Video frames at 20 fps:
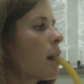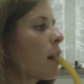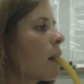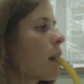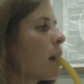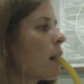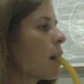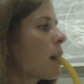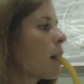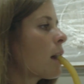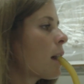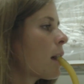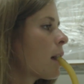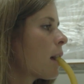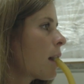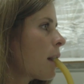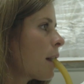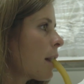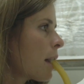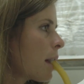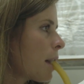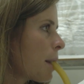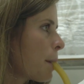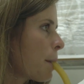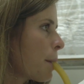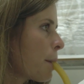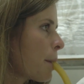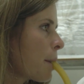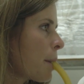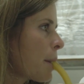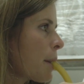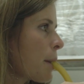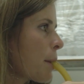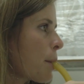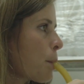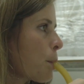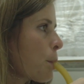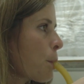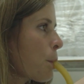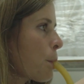This is a mouth aspirator.
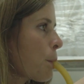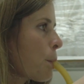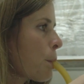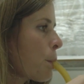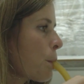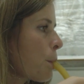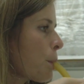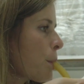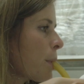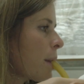This is how we